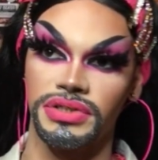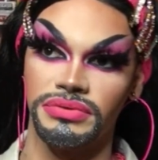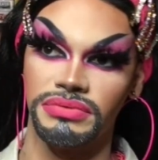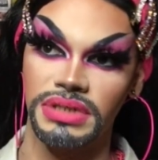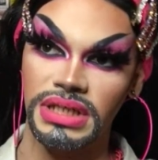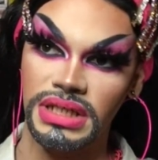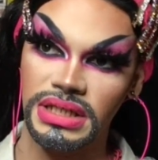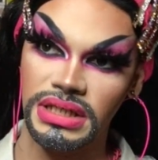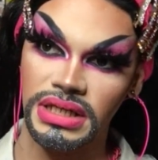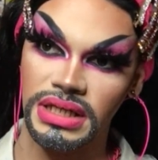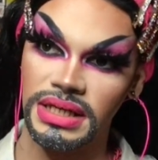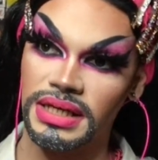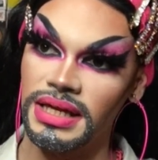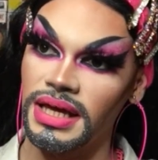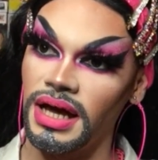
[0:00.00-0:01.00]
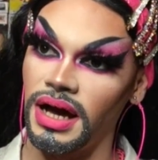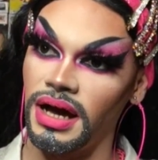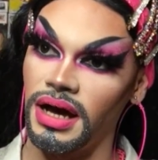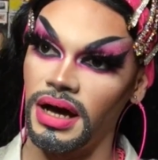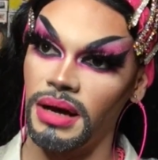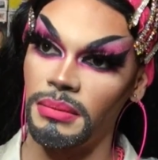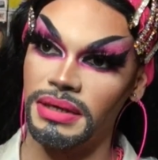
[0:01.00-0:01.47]
unique,
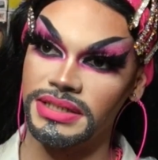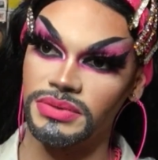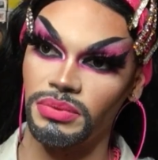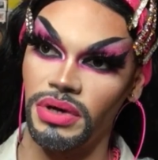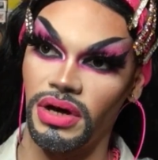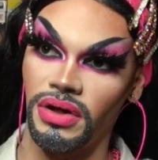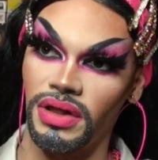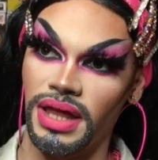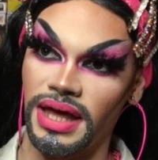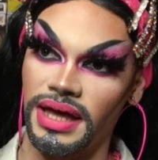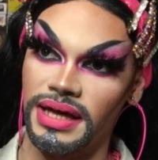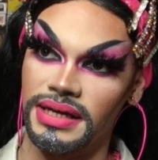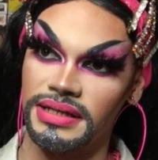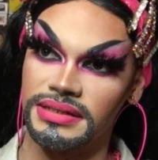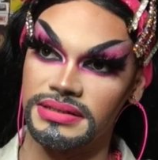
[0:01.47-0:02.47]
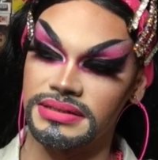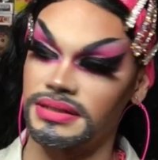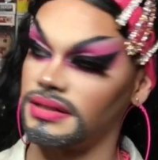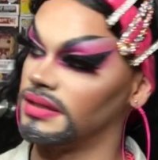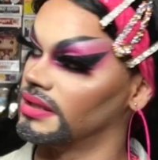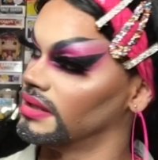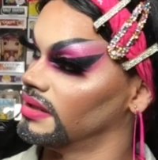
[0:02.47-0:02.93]
um, as well as
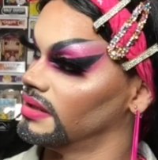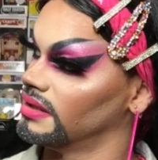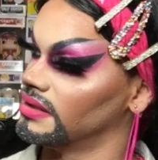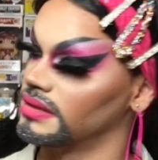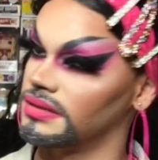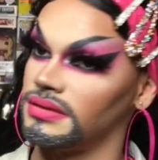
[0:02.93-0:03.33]
the